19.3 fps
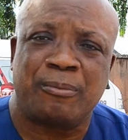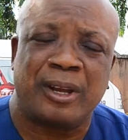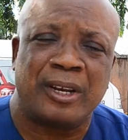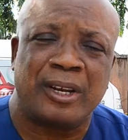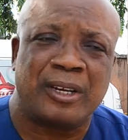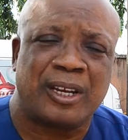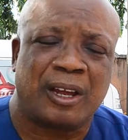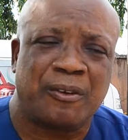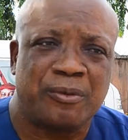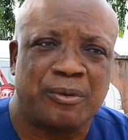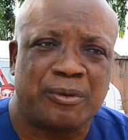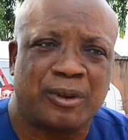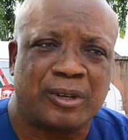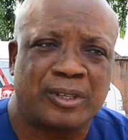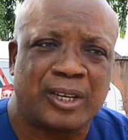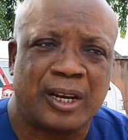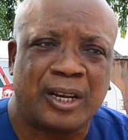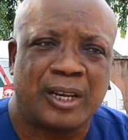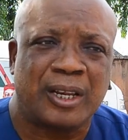my interview
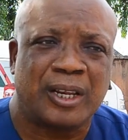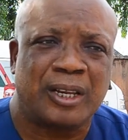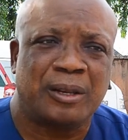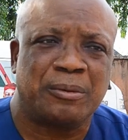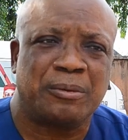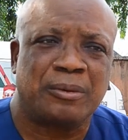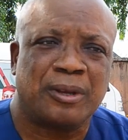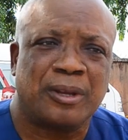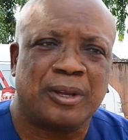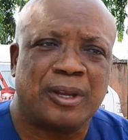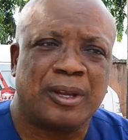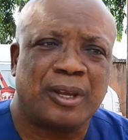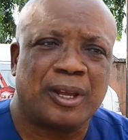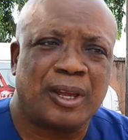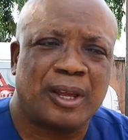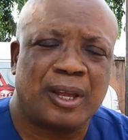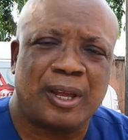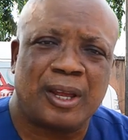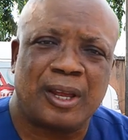concerning him,
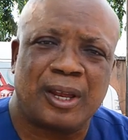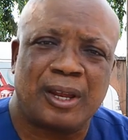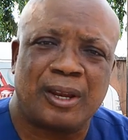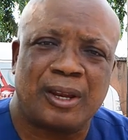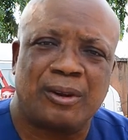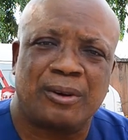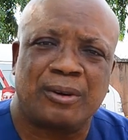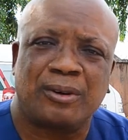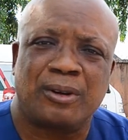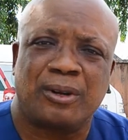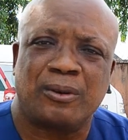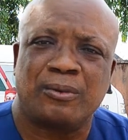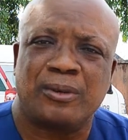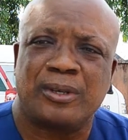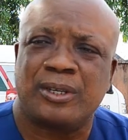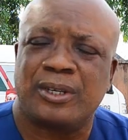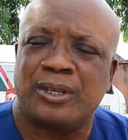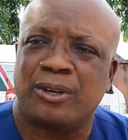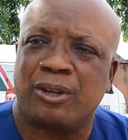Dr.
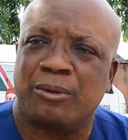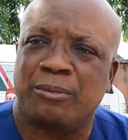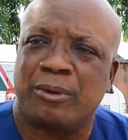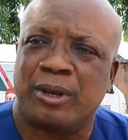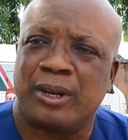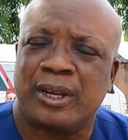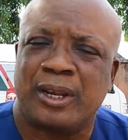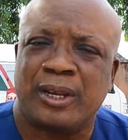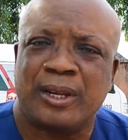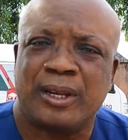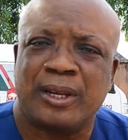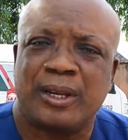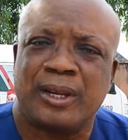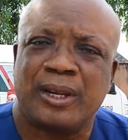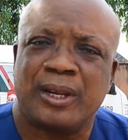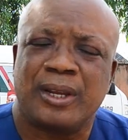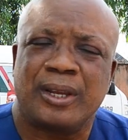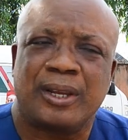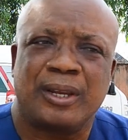Wilson Omene.
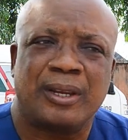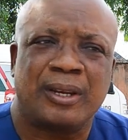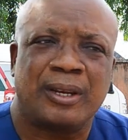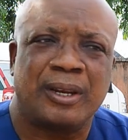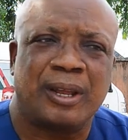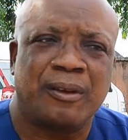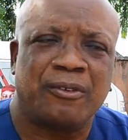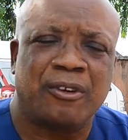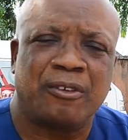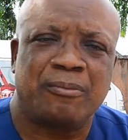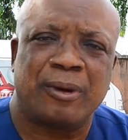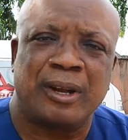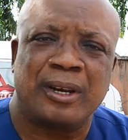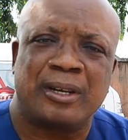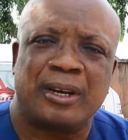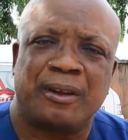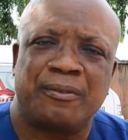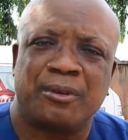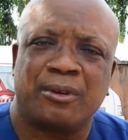In every of my
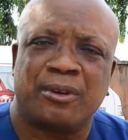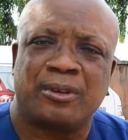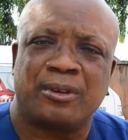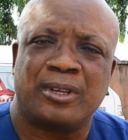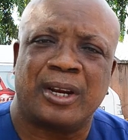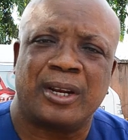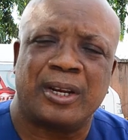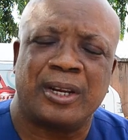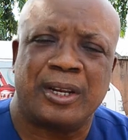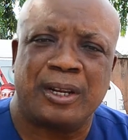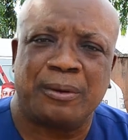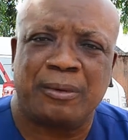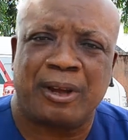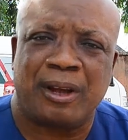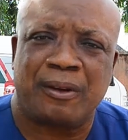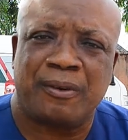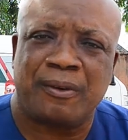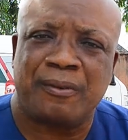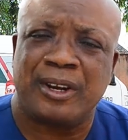interview concerning him,
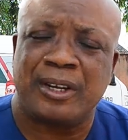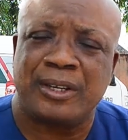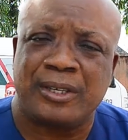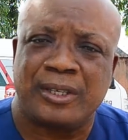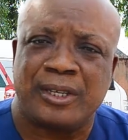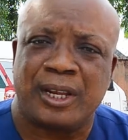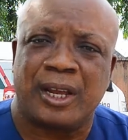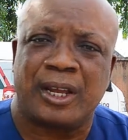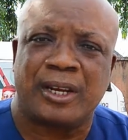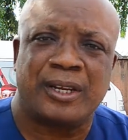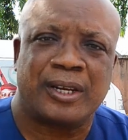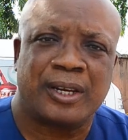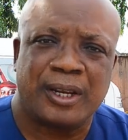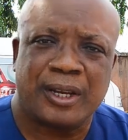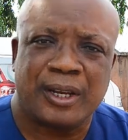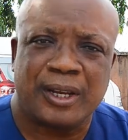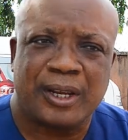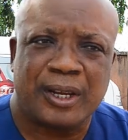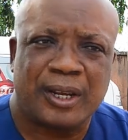I've always said
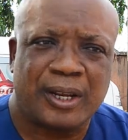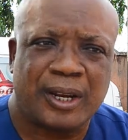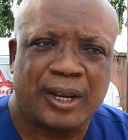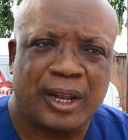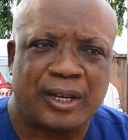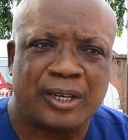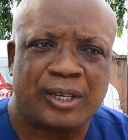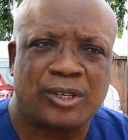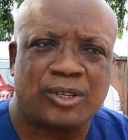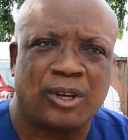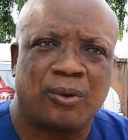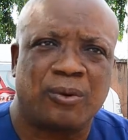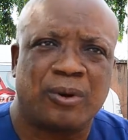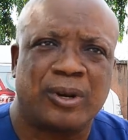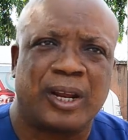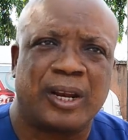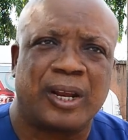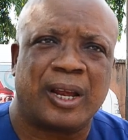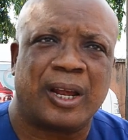that he's
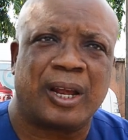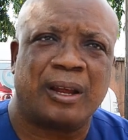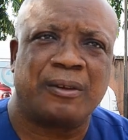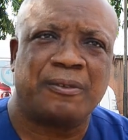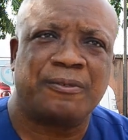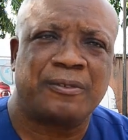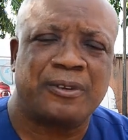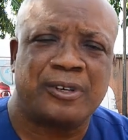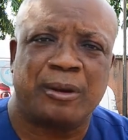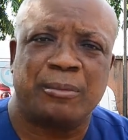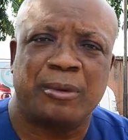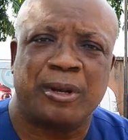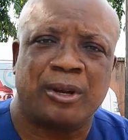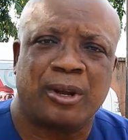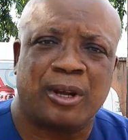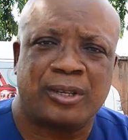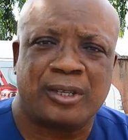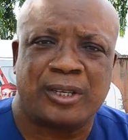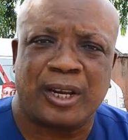someone that I have
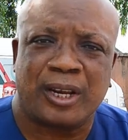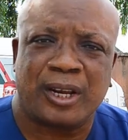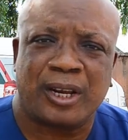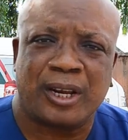tremendous